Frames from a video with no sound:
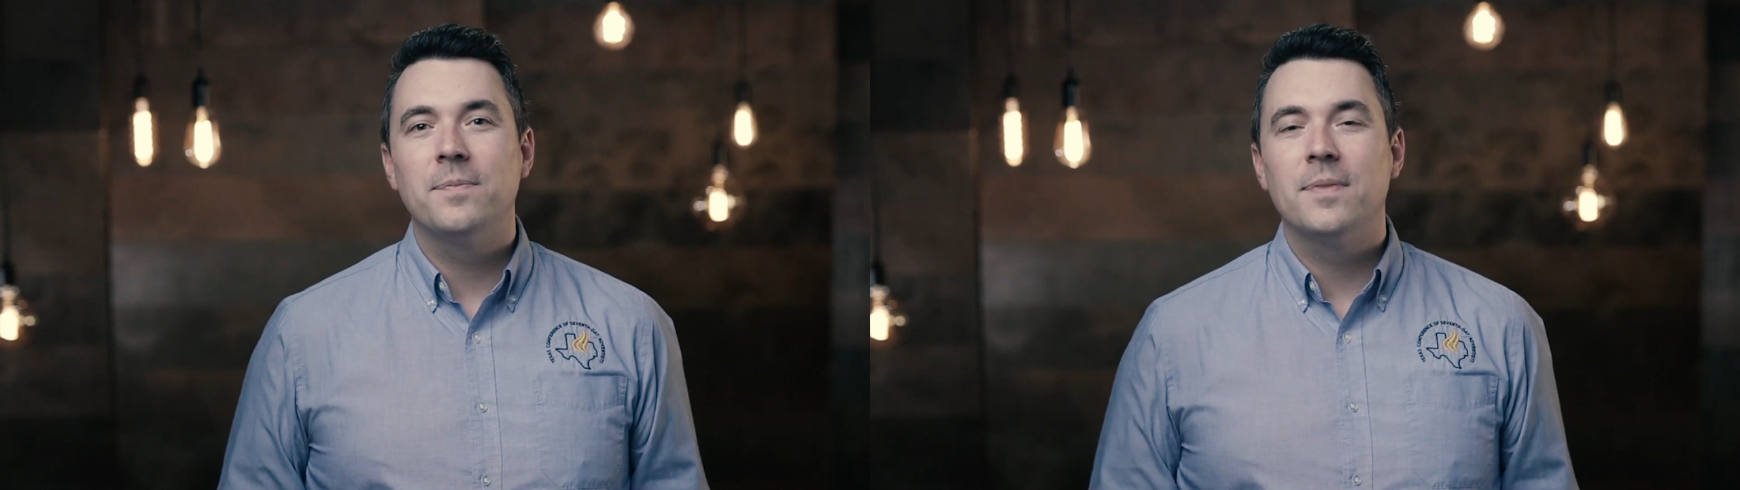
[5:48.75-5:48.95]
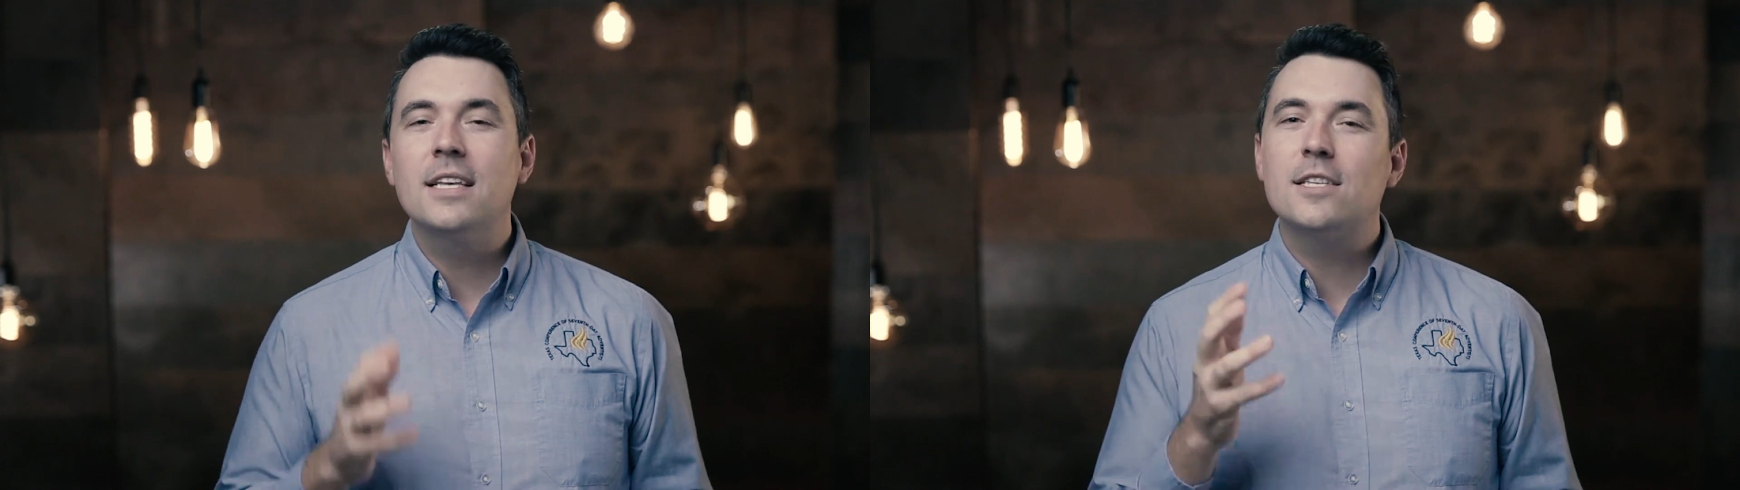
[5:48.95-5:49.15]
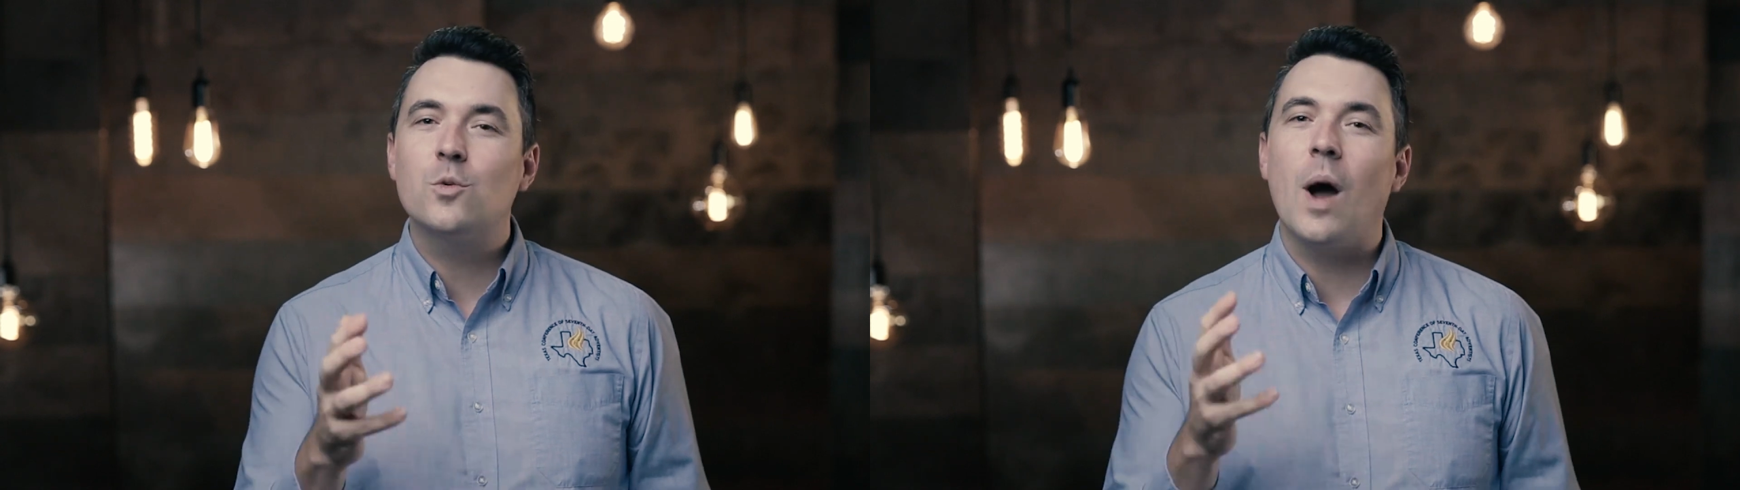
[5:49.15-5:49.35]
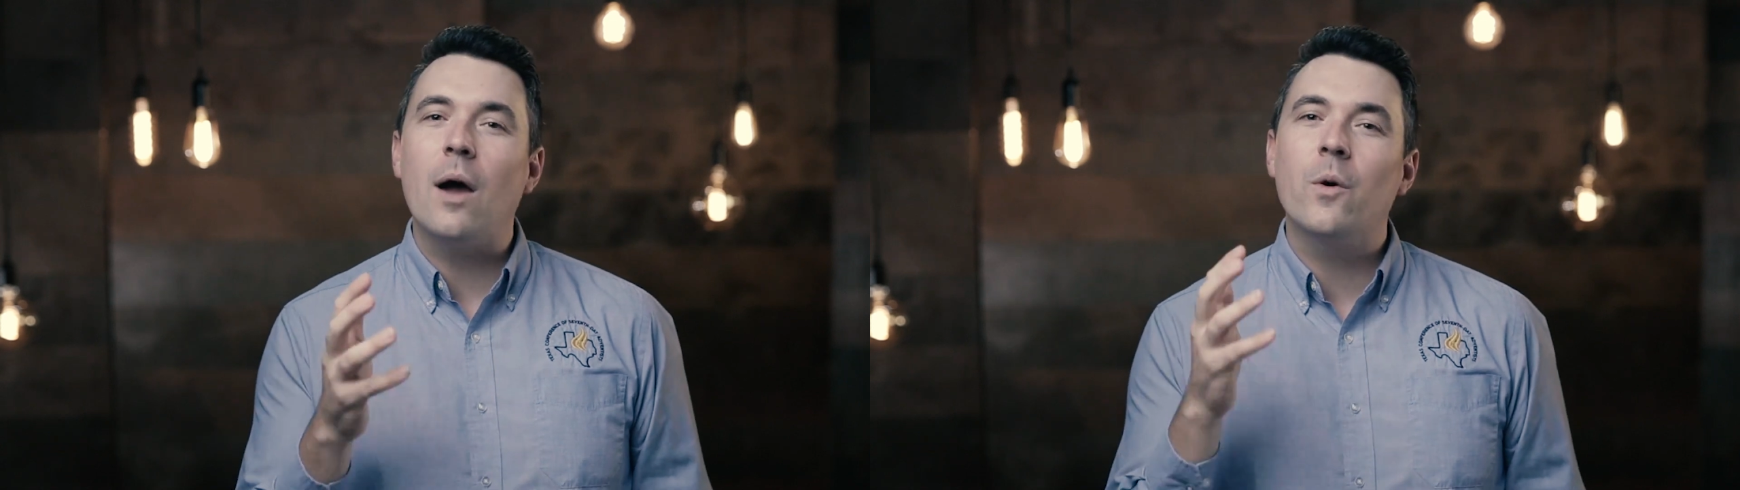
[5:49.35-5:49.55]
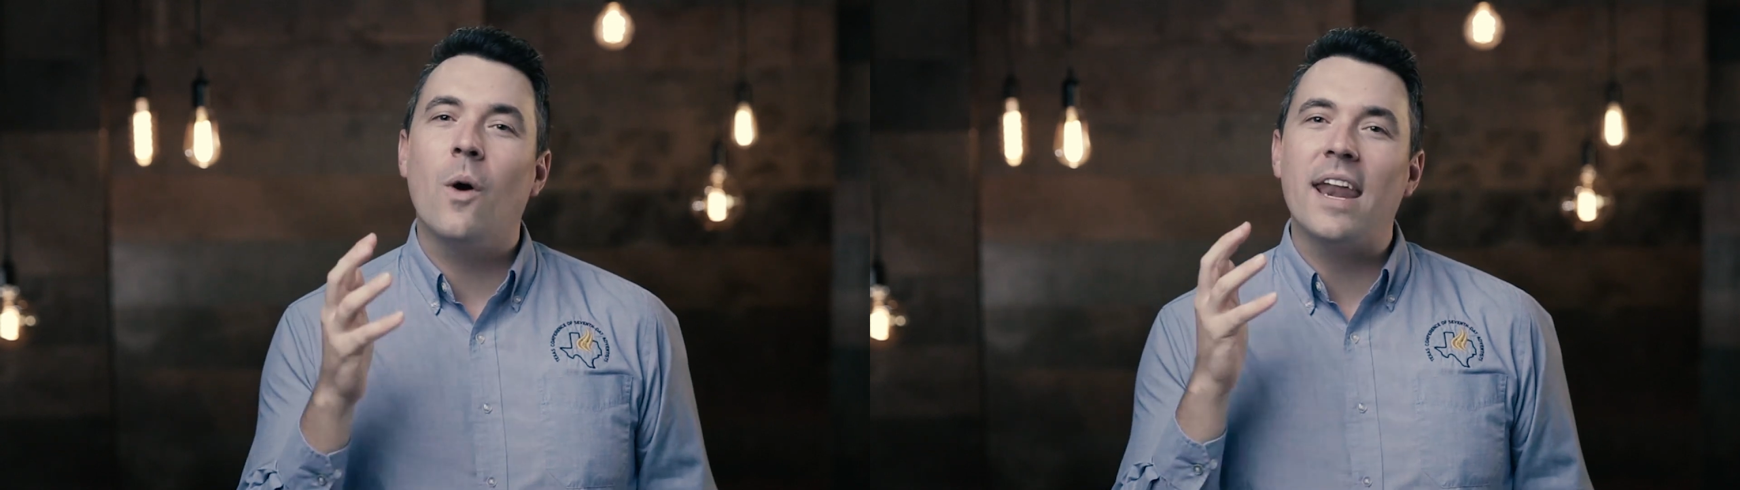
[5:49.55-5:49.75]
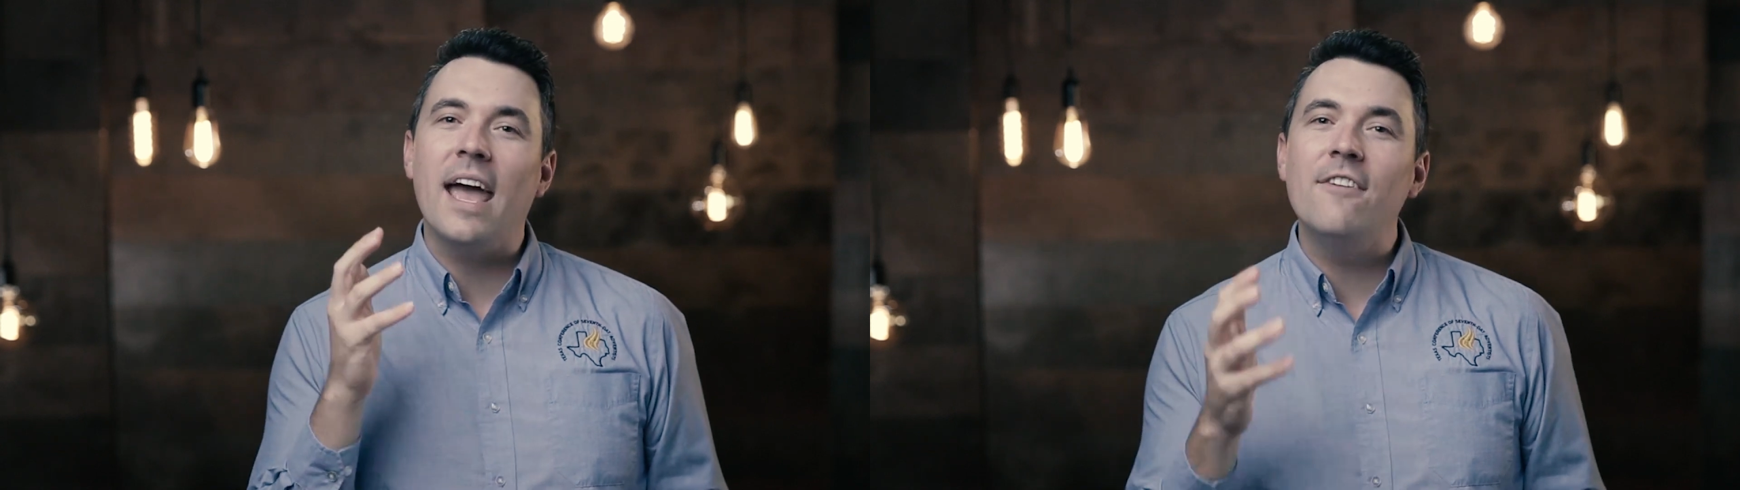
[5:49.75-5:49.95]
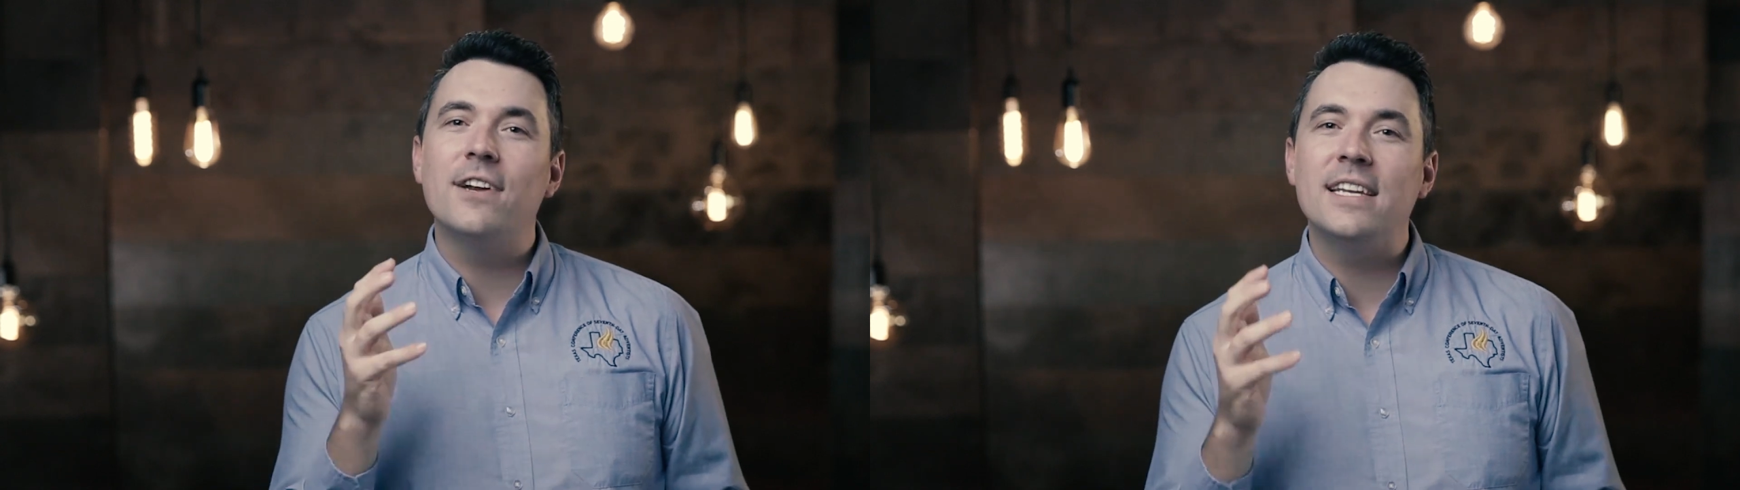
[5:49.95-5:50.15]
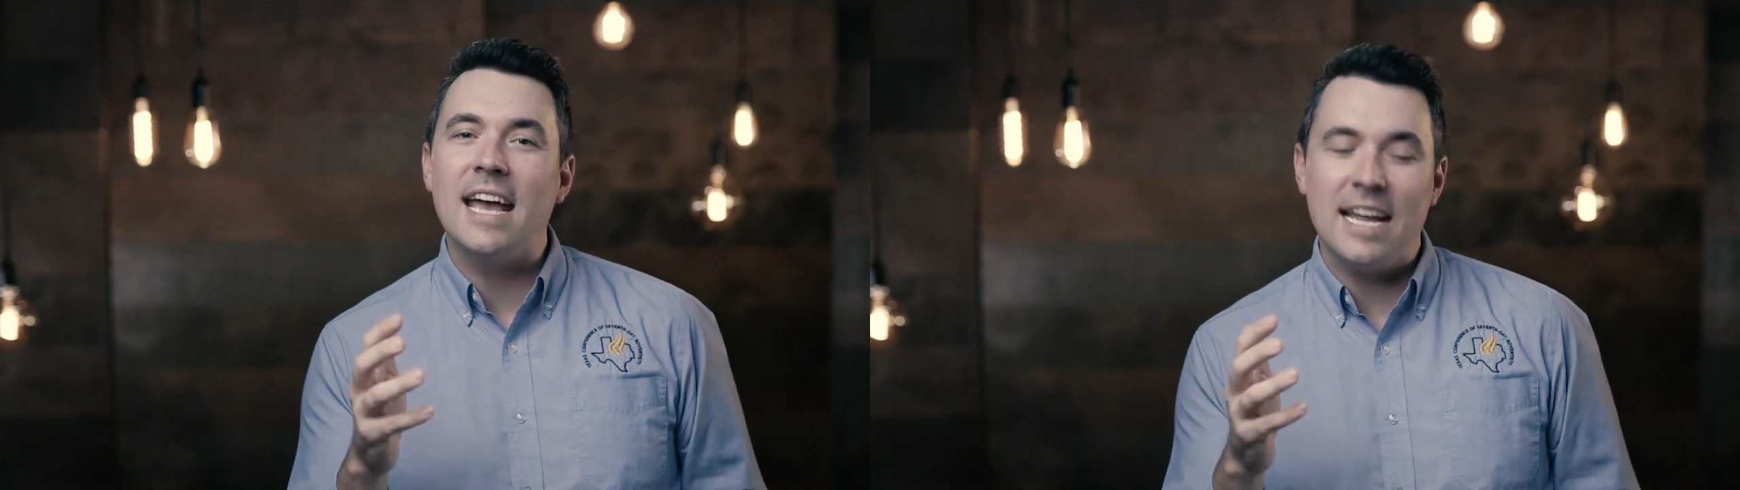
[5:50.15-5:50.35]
This is why we want every day